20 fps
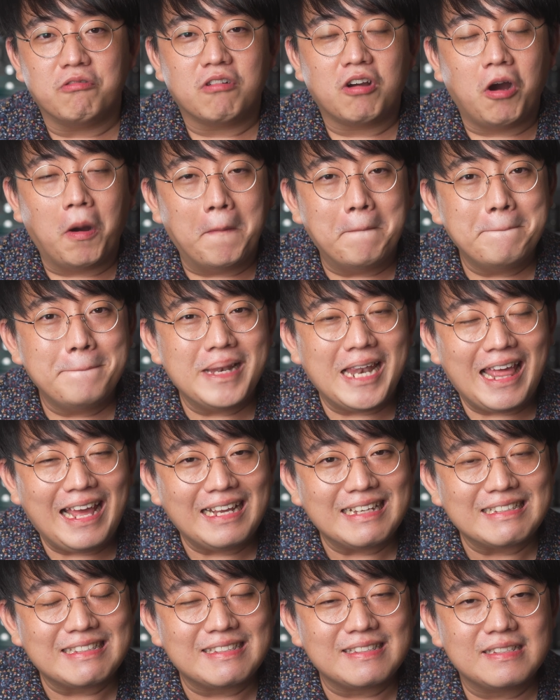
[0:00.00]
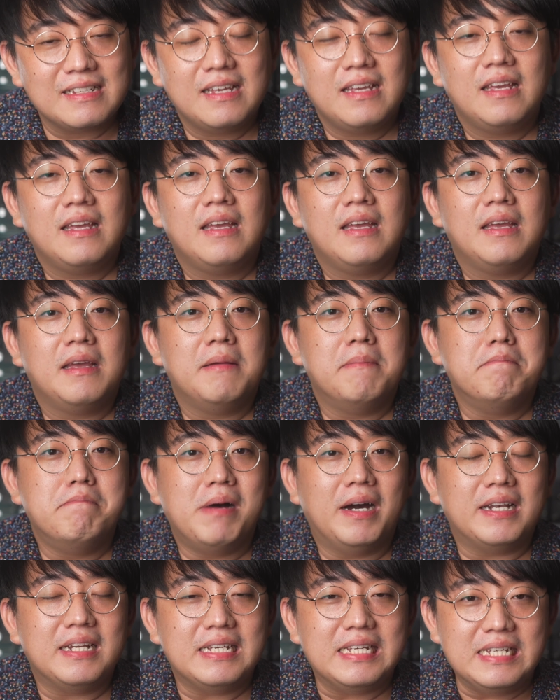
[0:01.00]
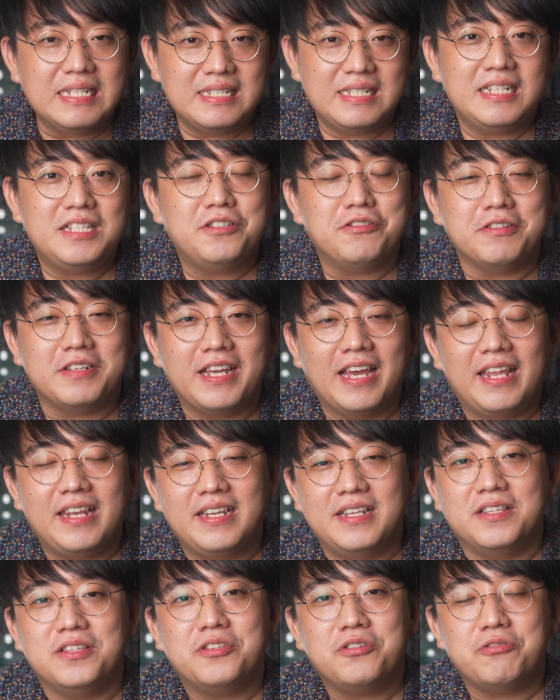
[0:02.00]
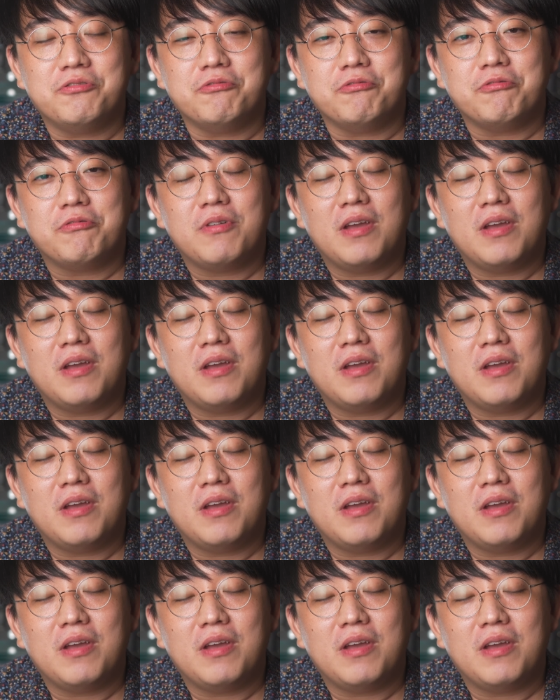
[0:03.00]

complex but easy to get into.